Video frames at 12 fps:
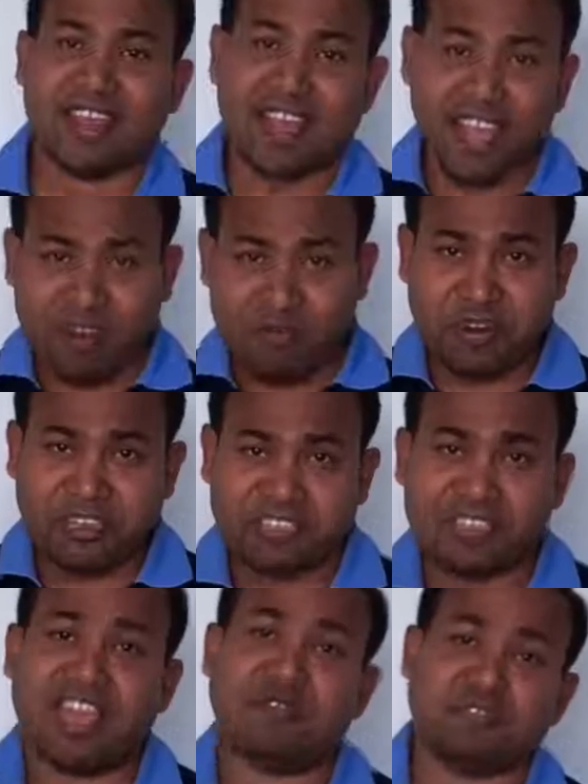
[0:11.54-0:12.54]
Hello friends,
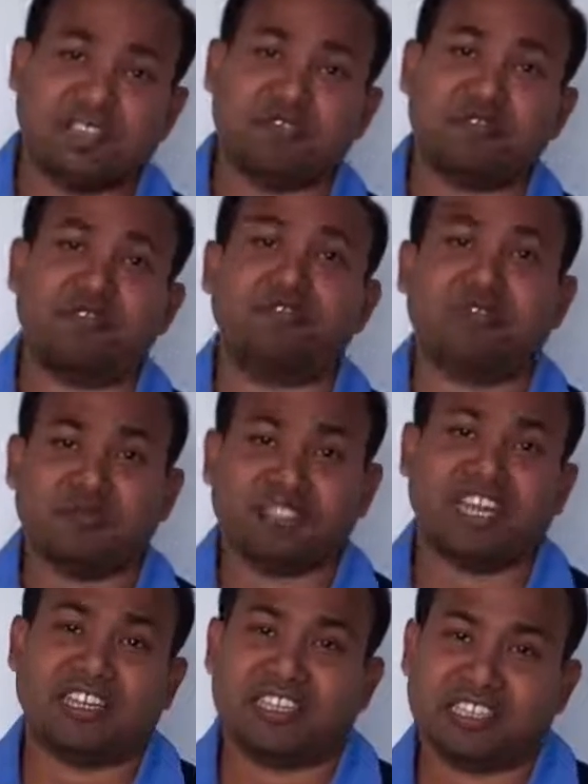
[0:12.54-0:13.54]
I am Santo Dutta from
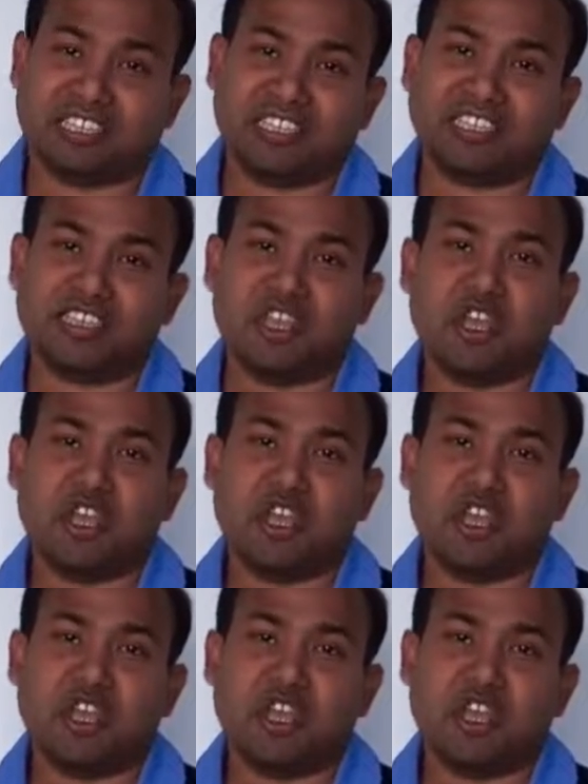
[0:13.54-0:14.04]
Digitek.